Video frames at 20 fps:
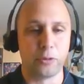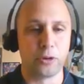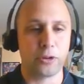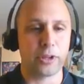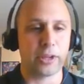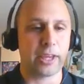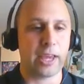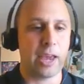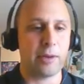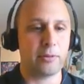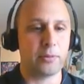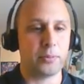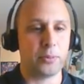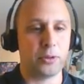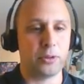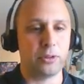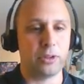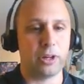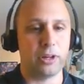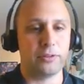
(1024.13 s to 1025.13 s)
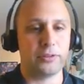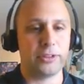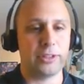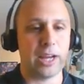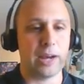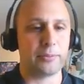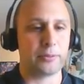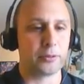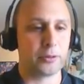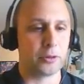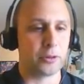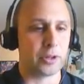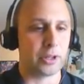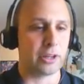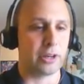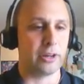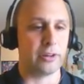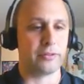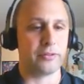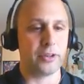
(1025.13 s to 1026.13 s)
than capable of
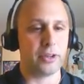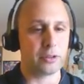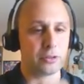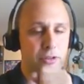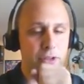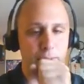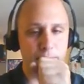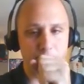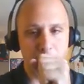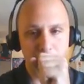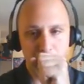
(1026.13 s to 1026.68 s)
chaperoning a field trip.